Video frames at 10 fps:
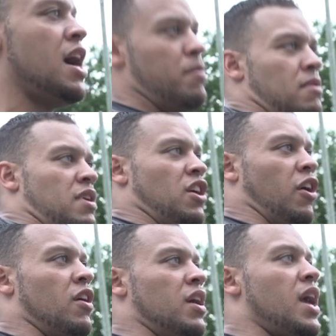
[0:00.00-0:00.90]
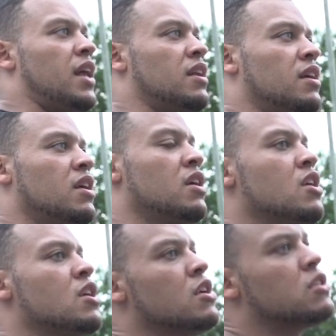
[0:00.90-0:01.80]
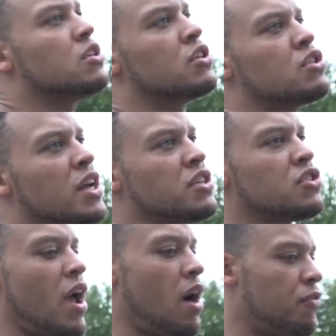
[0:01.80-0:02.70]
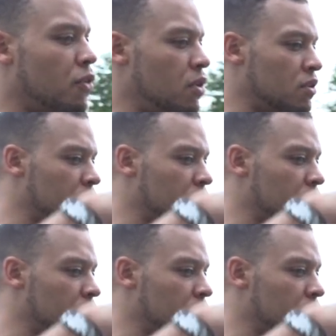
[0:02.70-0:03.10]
up, and you're here again. So the stretches are helpful